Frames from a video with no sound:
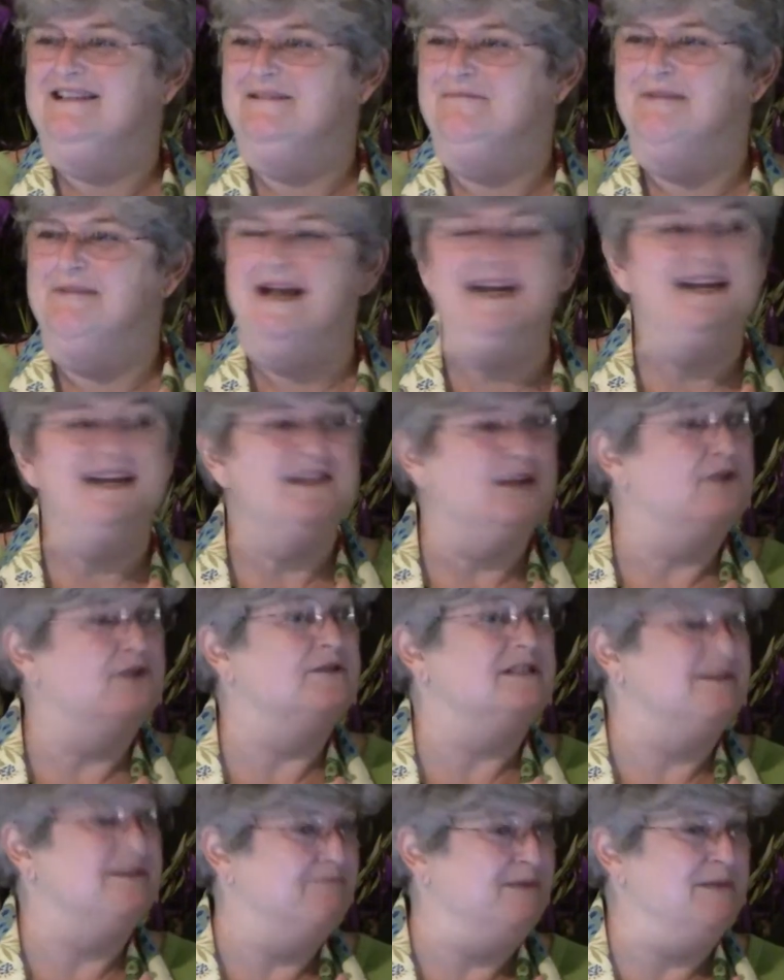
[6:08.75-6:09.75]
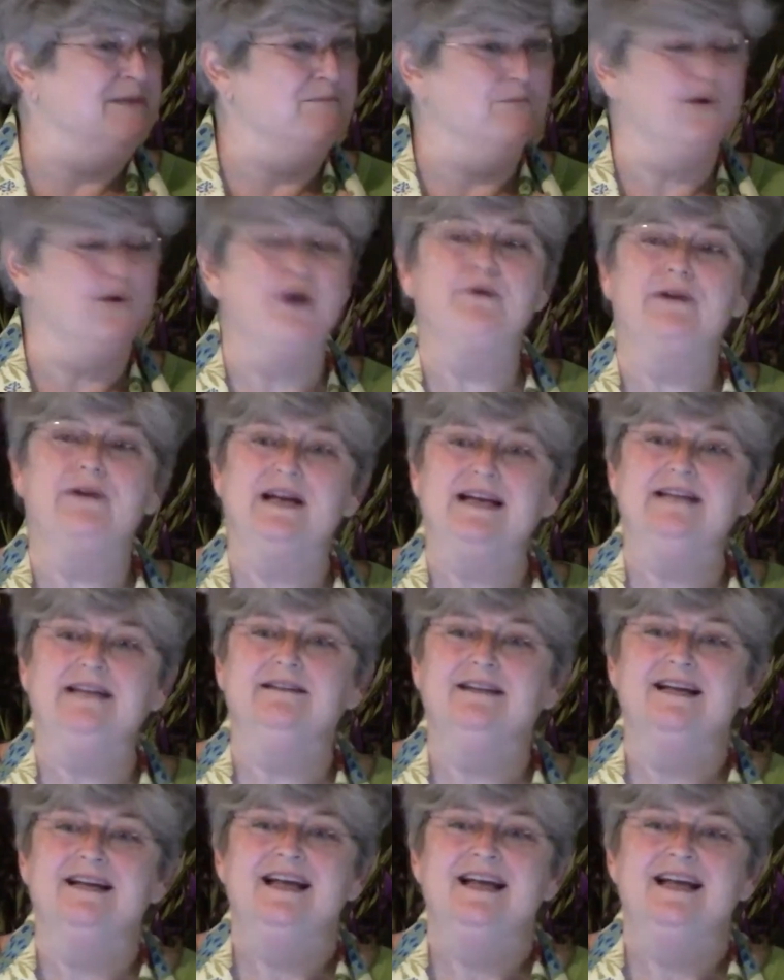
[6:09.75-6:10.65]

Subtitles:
many of those have been broken.